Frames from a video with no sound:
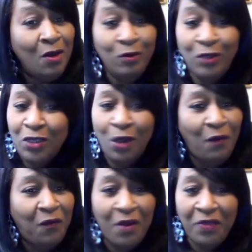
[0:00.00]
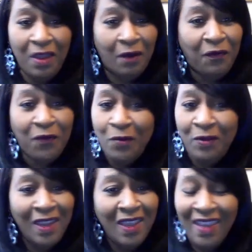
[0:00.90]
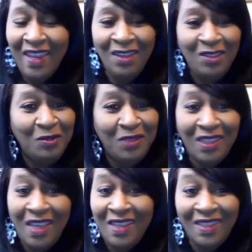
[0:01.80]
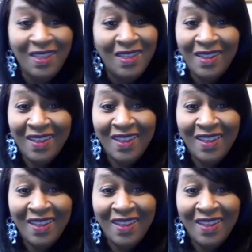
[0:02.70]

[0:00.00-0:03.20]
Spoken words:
who show forth their fruit in due season.